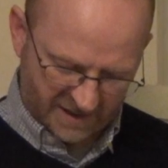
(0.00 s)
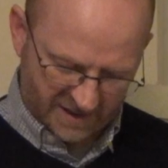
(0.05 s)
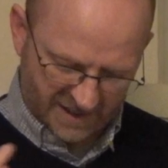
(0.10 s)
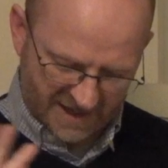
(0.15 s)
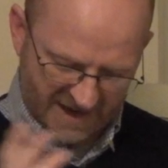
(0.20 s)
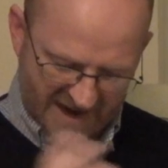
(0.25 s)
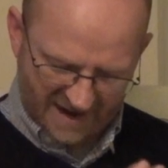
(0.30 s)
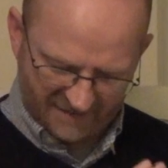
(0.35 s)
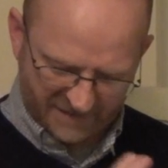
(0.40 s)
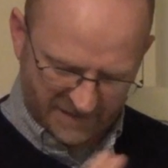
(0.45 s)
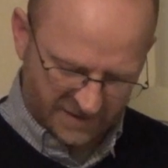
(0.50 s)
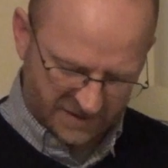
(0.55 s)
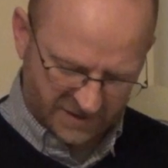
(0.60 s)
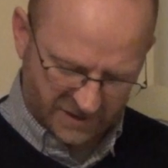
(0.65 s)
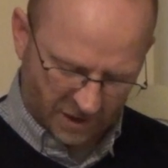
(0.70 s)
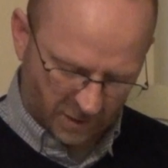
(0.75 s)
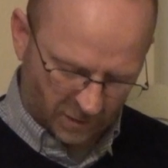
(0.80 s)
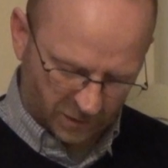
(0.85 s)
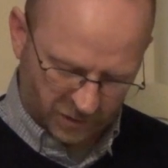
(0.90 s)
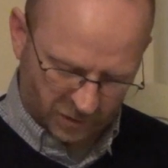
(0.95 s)
having
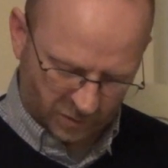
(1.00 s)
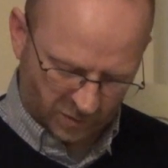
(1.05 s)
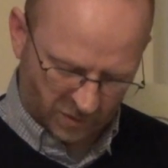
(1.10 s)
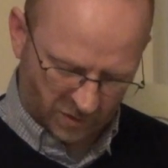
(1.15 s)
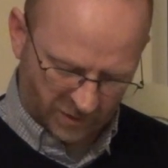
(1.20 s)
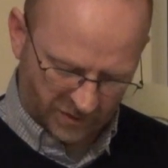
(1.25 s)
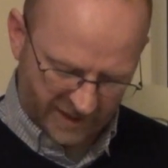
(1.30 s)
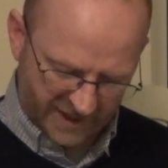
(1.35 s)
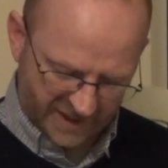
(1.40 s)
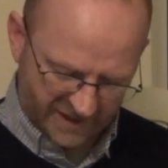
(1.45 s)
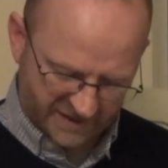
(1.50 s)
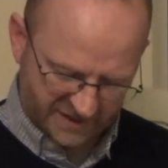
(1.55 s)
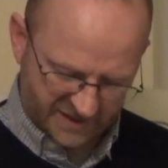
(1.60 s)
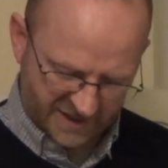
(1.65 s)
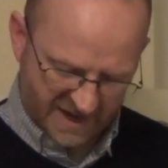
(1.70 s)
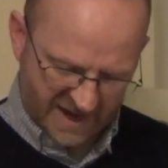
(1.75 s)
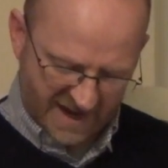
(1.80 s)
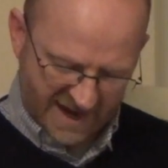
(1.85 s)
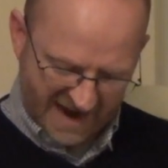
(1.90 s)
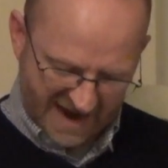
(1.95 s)
told you all
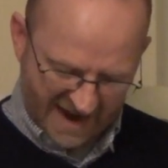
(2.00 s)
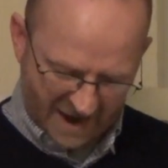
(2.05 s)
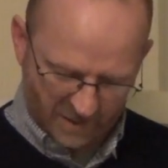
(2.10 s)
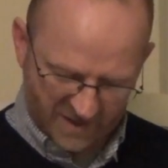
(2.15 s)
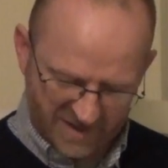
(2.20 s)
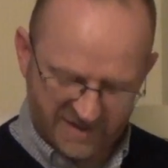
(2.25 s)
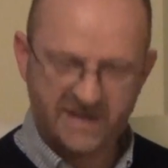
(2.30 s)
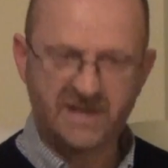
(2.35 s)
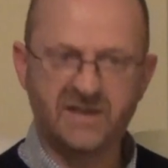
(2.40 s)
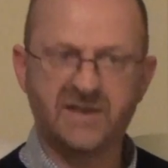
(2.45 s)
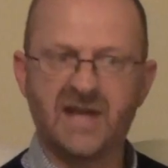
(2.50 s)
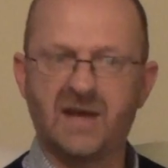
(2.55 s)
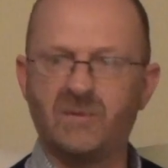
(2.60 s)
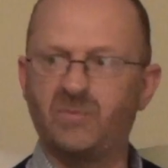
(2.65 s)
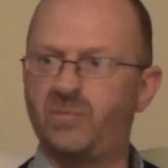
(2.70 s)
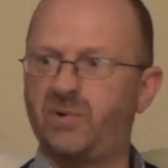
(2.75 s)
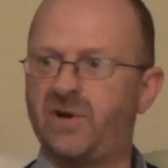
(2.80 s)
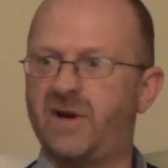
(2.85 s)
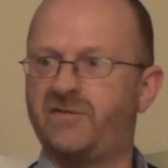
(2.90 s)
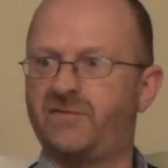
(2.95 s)
this, how is it
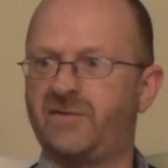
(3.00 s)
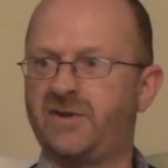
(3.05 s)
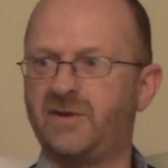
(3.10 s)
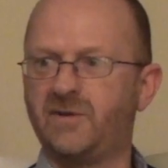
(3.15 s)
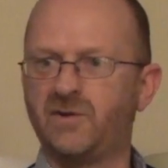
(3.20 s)
then, brethren?